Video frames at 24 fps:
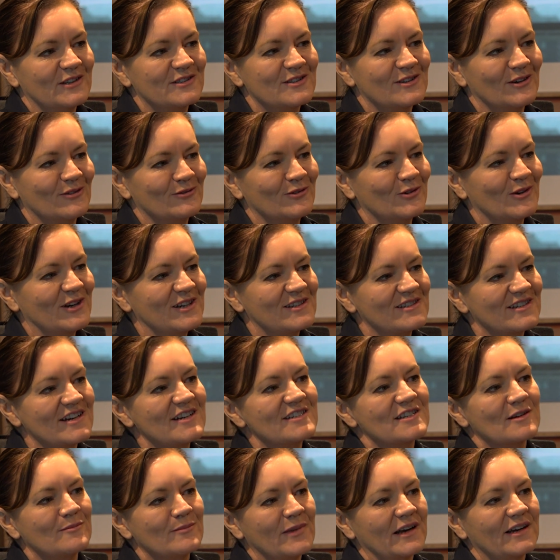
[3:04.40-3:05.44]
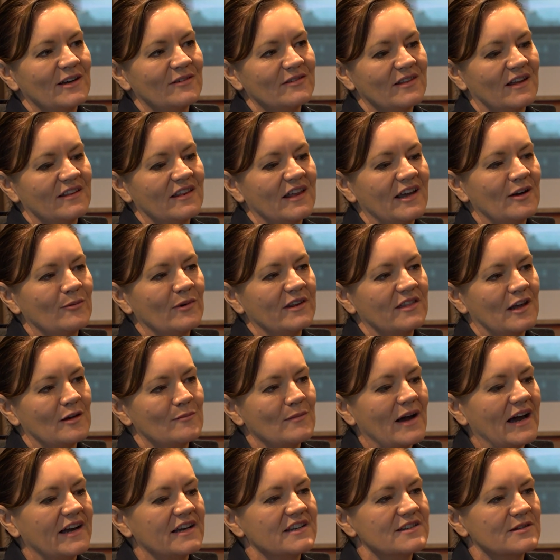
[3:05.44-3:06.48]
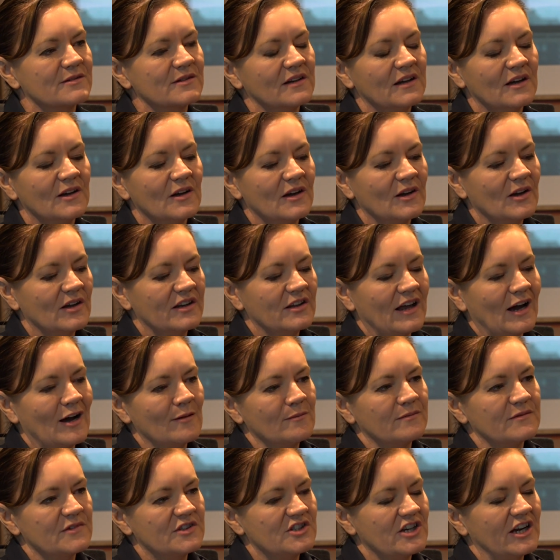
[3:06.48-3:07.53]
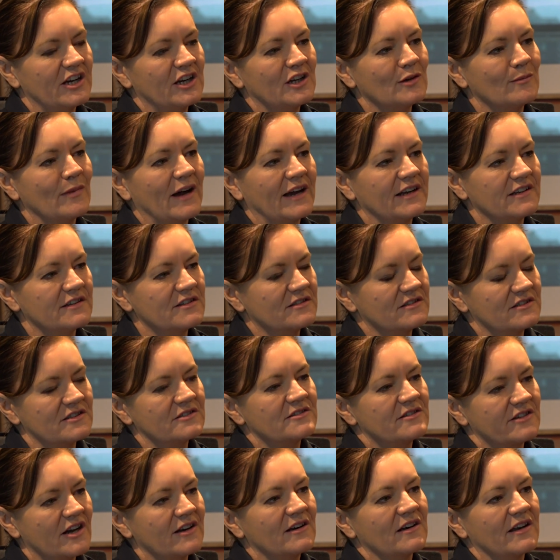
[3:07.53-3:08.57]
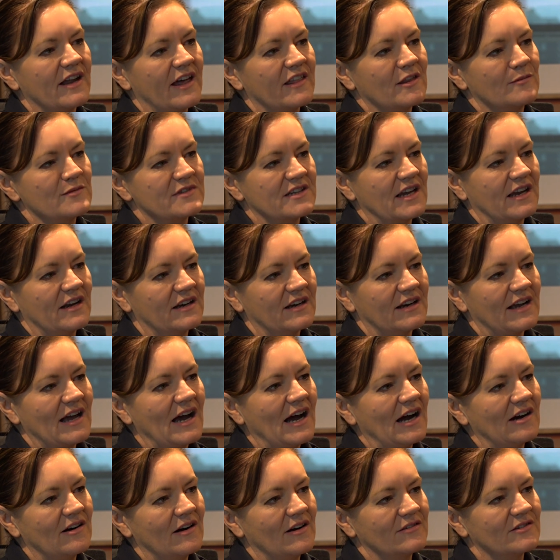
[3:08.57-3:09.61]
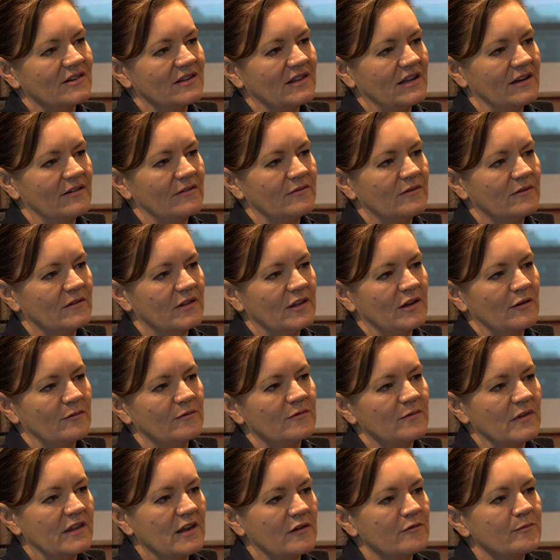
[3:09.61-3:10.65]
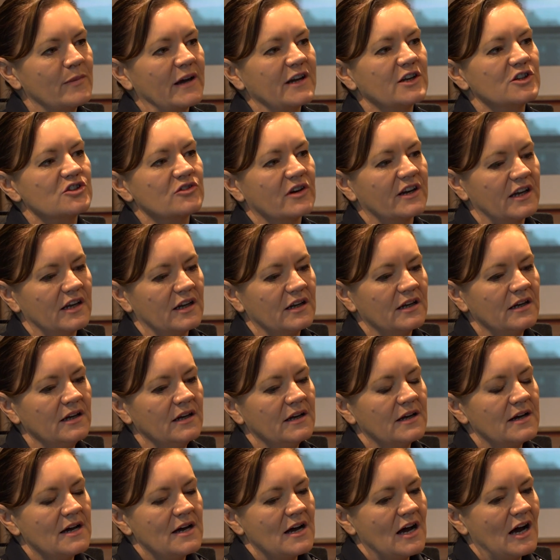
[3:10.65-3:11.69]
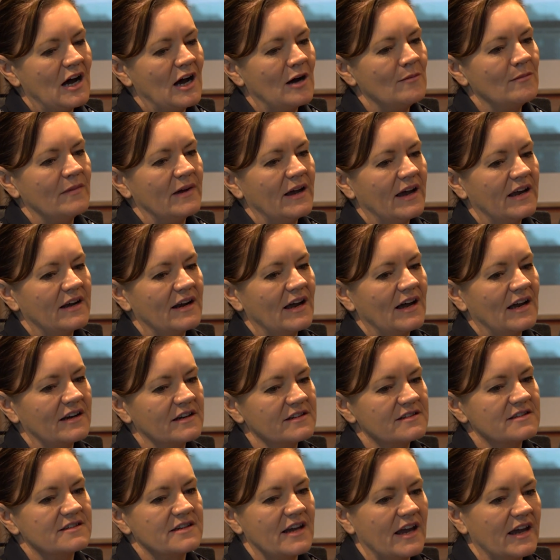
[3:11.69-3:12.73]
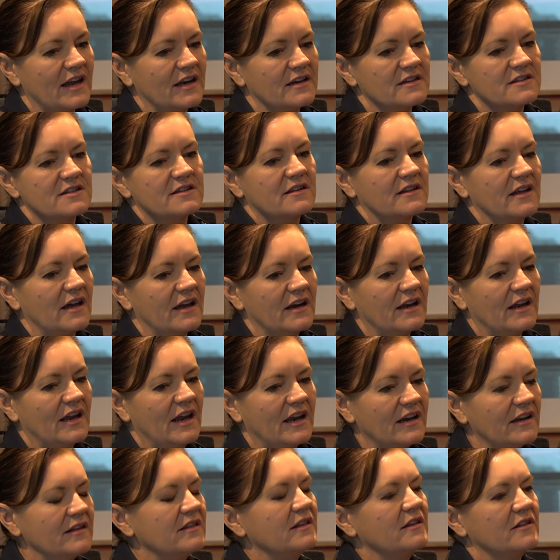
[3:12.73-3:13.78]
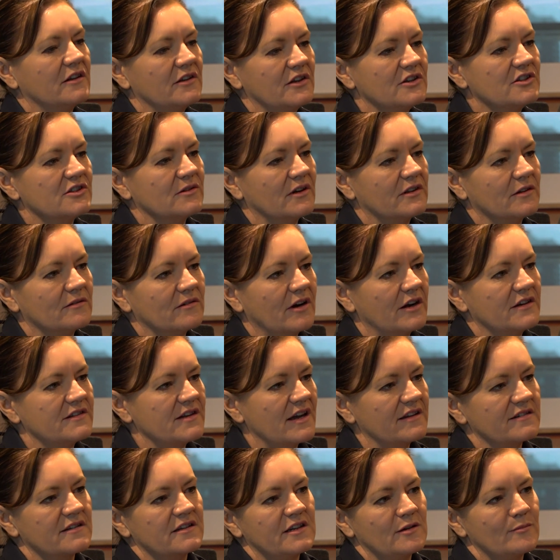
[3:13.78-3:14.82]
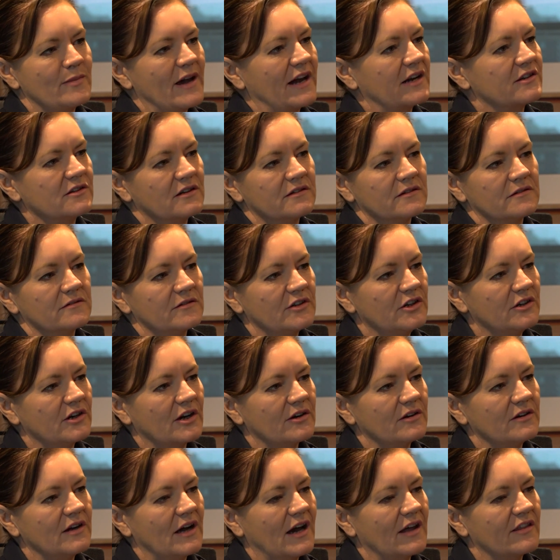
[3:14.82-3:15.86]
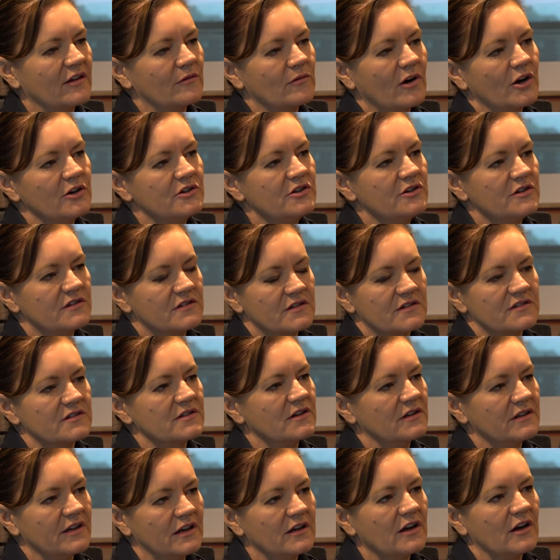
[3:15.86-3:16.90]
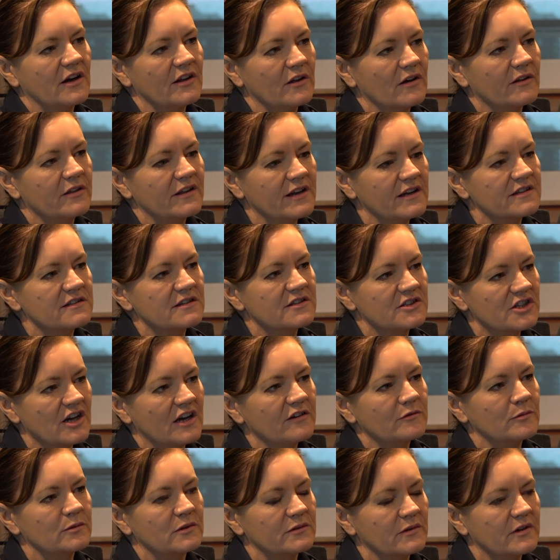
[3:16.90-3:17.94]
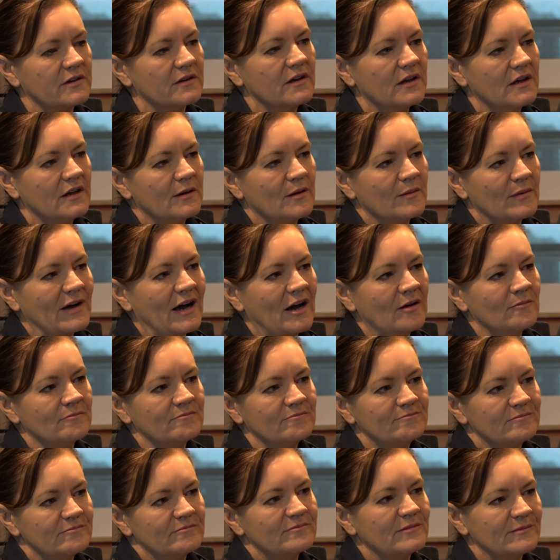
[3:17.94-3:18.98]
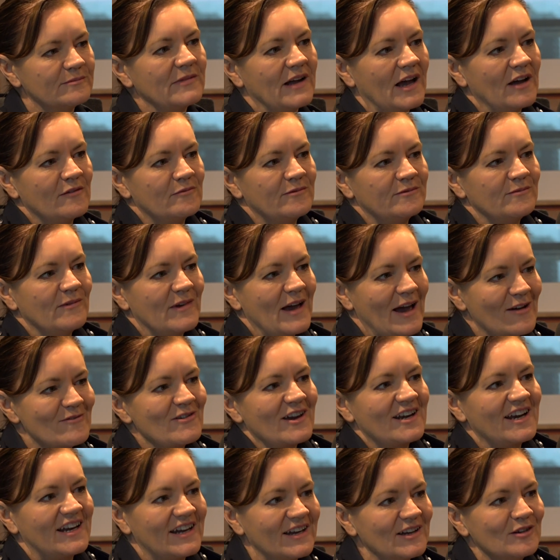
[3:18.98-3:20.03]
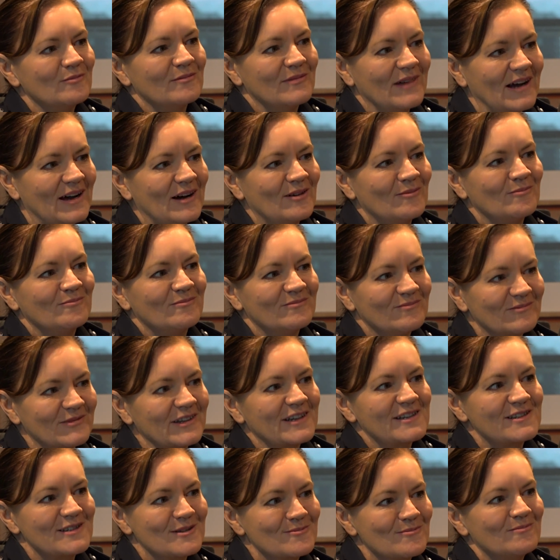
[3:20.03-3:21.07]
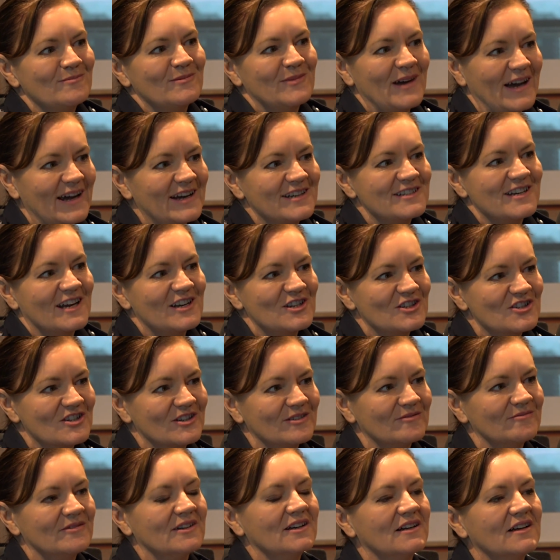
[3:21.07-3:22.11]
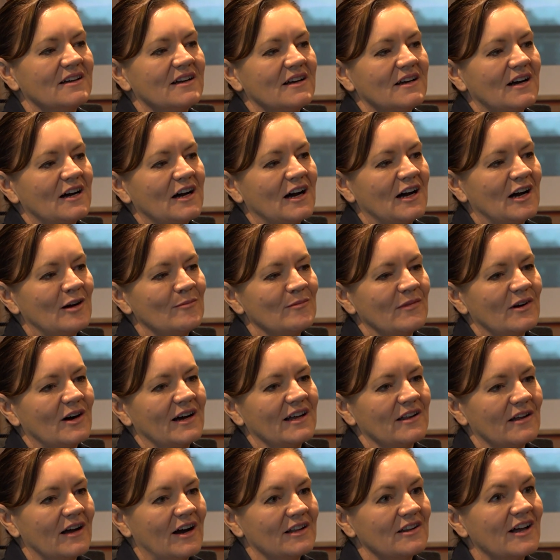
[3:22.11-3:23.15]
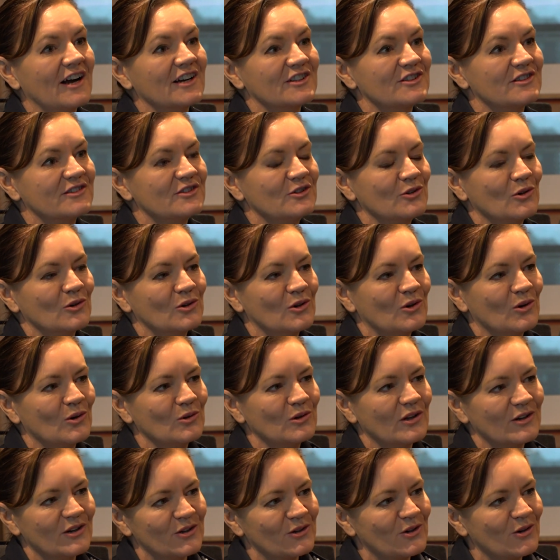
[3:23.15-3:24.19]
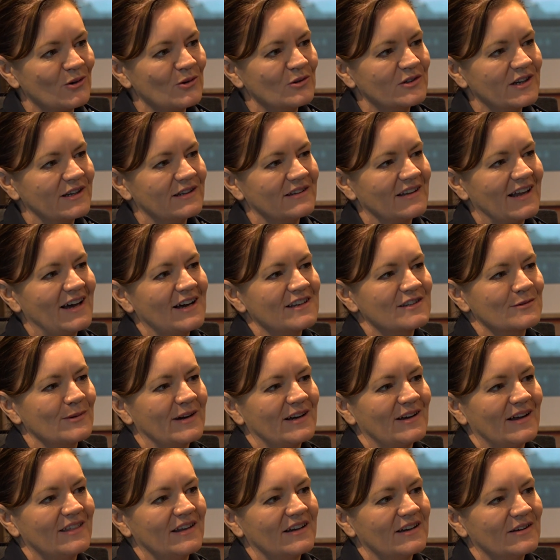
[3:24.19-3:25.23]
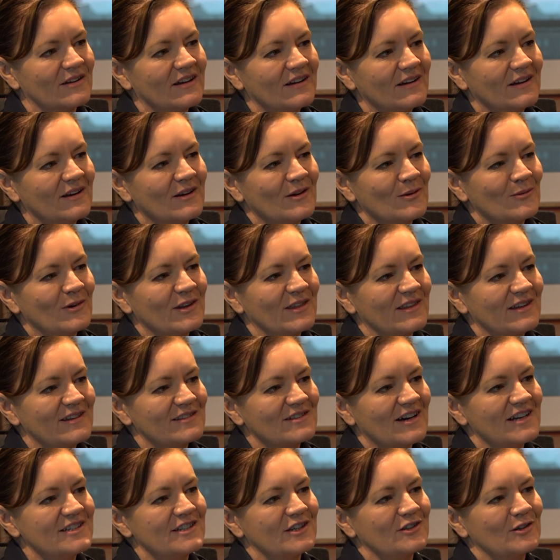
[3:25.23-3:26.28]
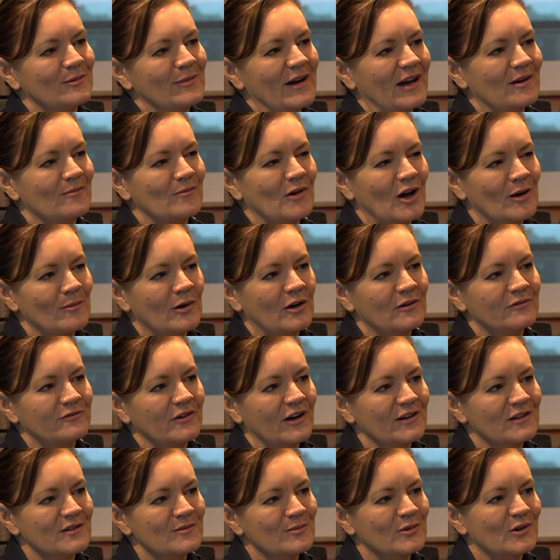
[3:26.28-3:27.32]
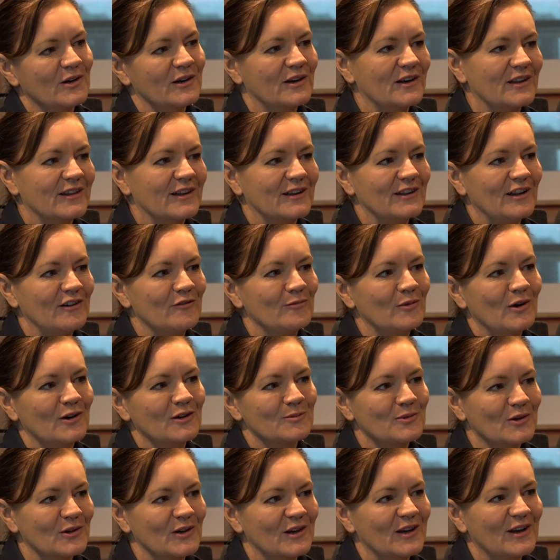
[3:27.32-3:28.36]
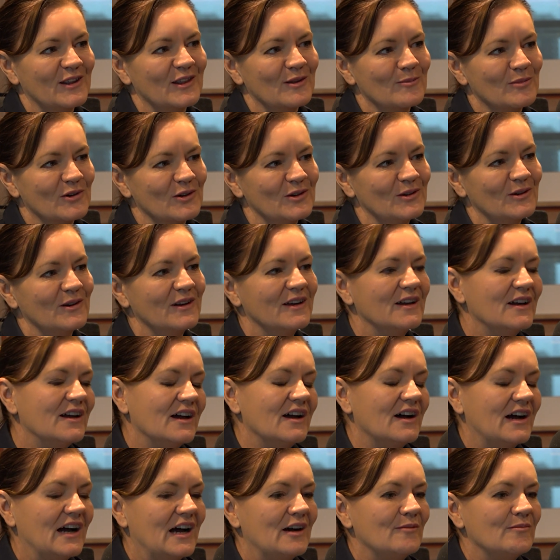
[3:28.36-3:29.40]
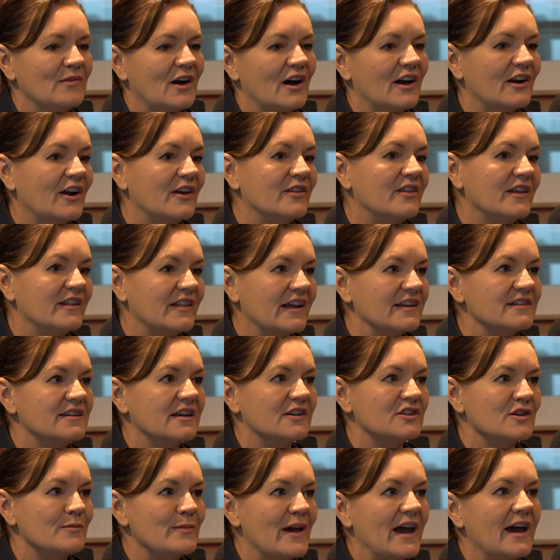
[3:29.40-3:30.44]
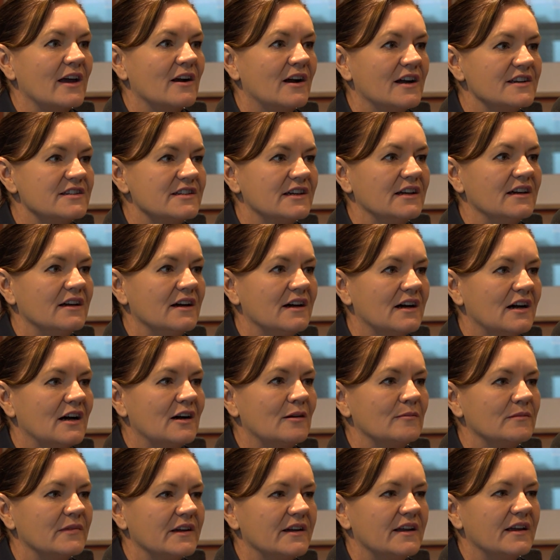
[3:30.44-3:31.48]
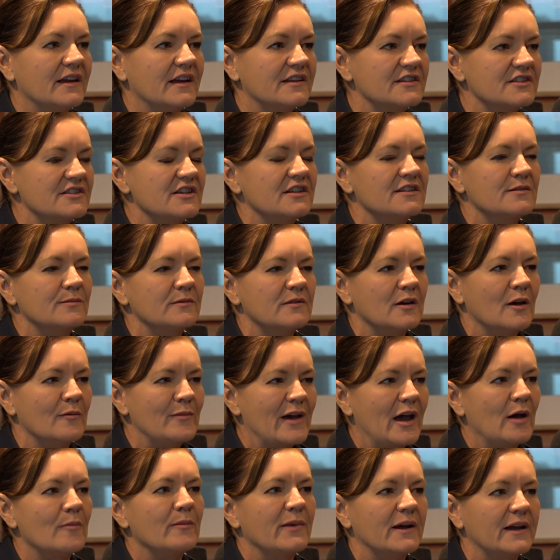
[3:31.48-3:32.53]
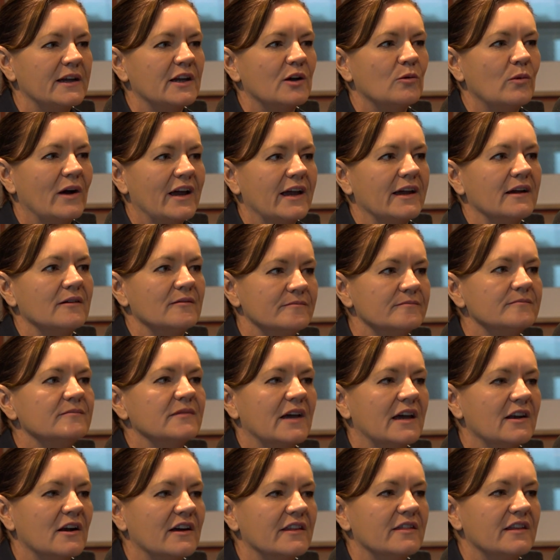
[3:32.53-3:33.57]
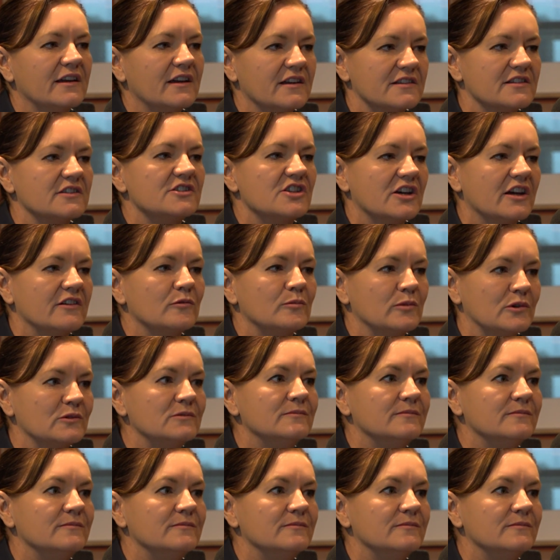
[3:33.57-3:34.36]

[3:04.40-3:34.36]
It's not footy season, but if they're there with their mates, check your mates. Don't allow them to get in the car after they've been drinking, and understand that anything that you do on the roads has an impact on other road users. I think it's achievable. Have etiquette, listen, pay attention. I liked your caller who called in last week, I think, with his idea about mobile phones. Put it in the glove box, put it in the boot. I don't think that's such a bad idea. It's just about being aware, and I think it's achievable.